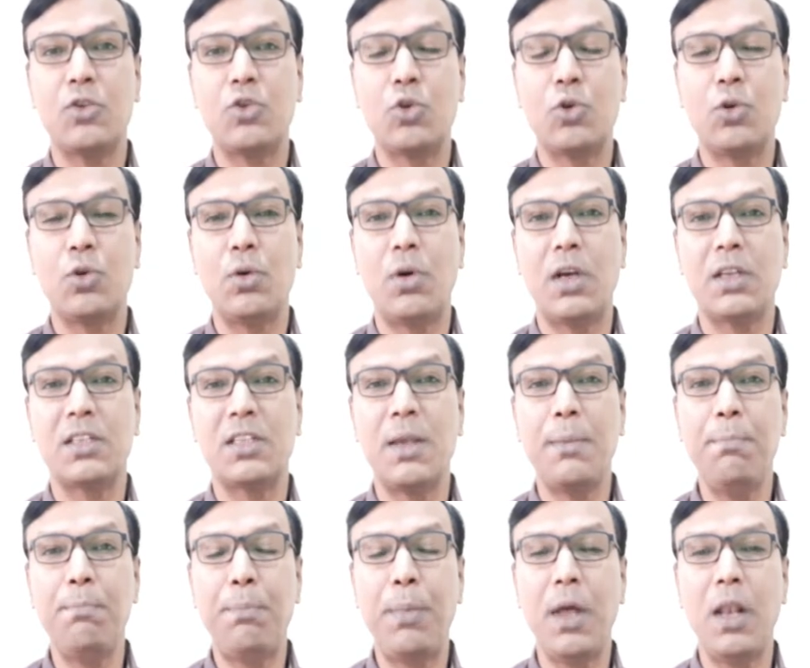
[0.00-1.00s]
So a
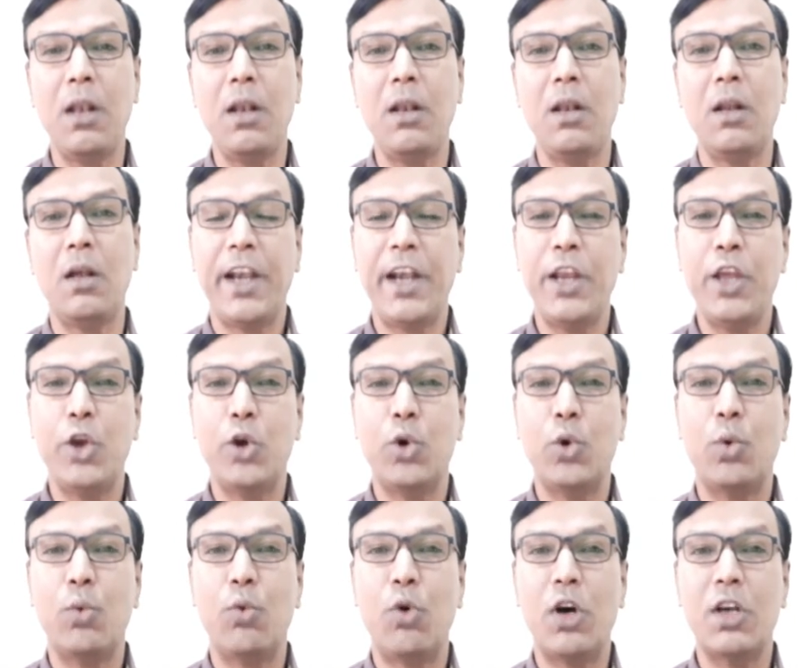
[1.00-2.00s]
simple radio
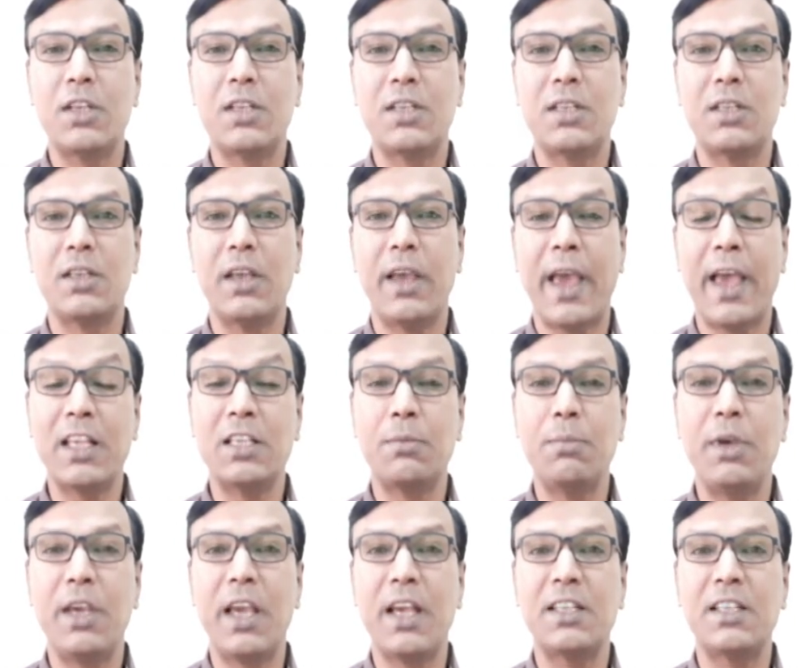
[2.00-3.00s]
was as
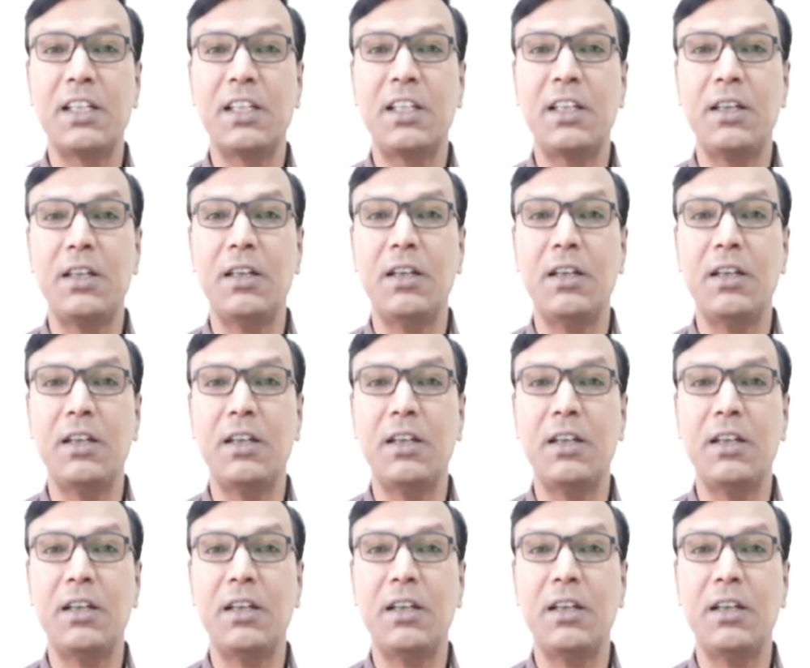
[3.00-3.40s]
big as a